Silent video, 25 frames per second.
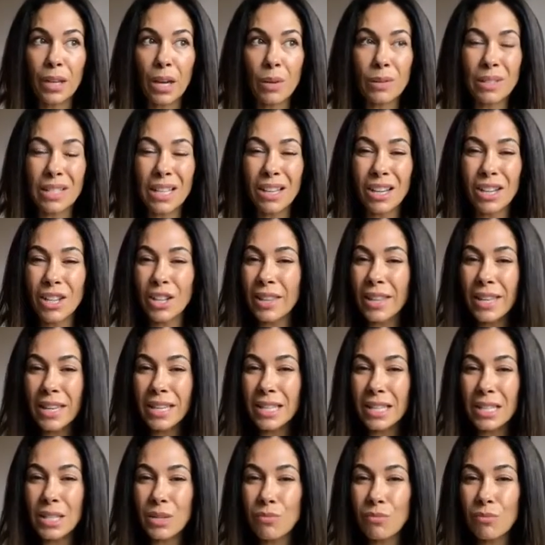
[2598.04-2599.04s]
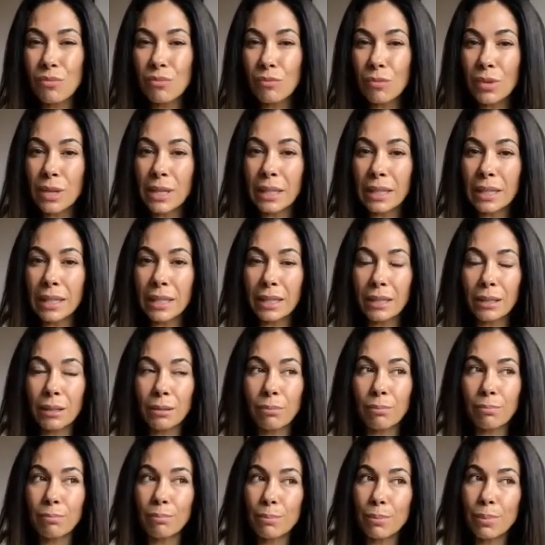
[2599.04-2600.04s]
was like, that doesn't really
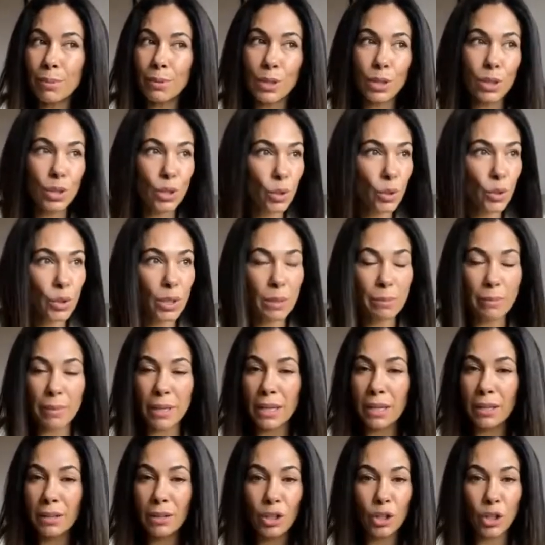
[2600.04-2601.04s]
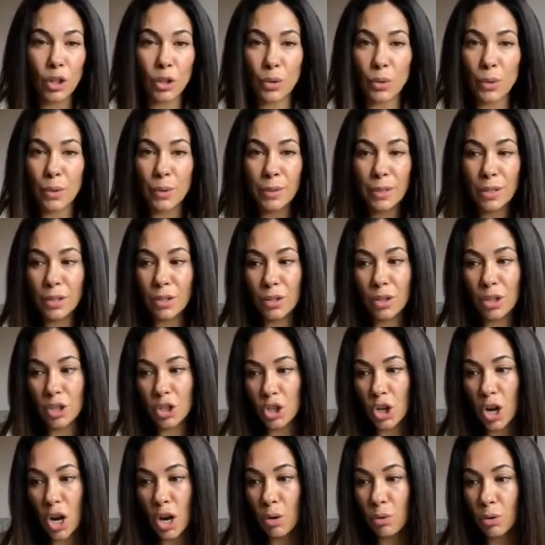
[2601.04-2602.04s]
suit me. The
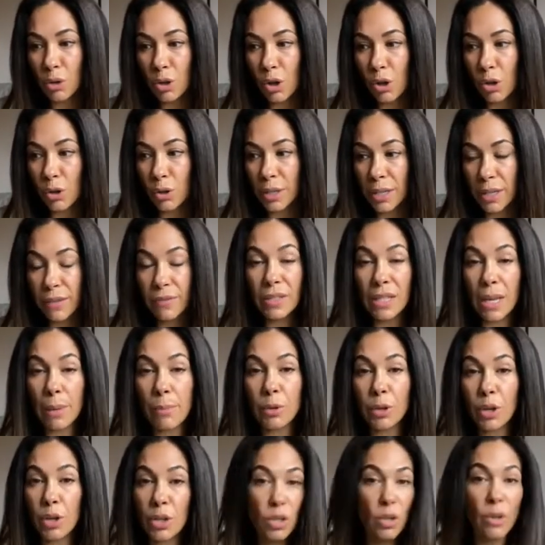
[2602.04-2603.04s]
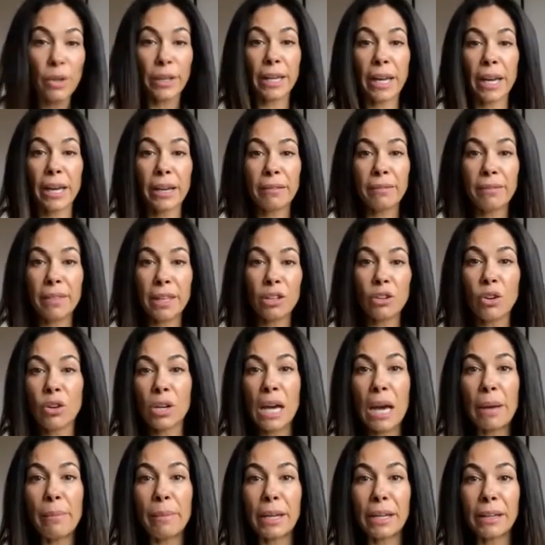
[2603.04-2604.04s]
child gives up and goes, oh, okay, they're not
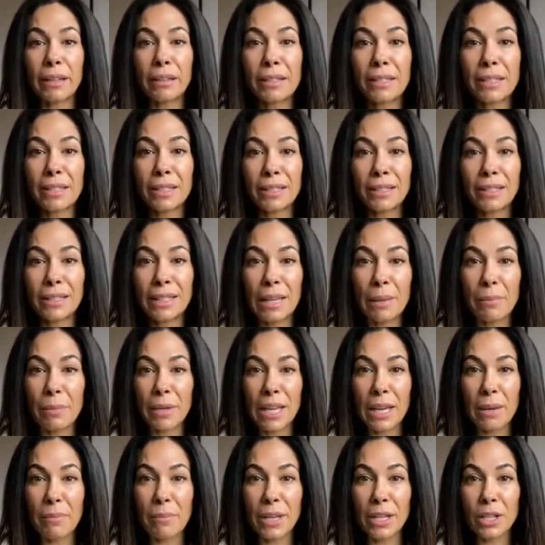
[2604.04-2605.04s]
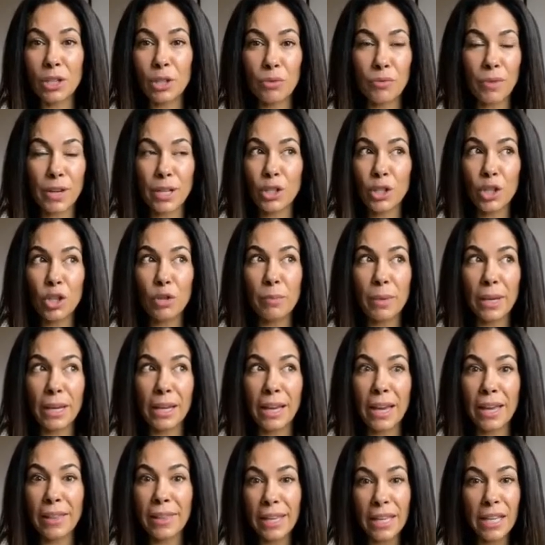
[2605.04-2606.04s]
coming to come and get me to rescue
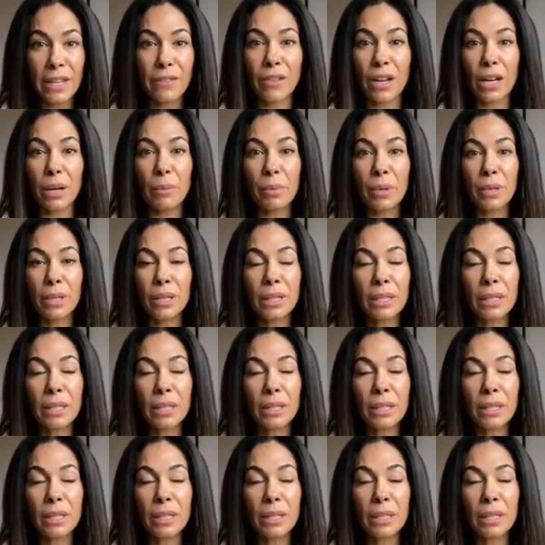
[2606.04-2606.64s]
me, and they give up.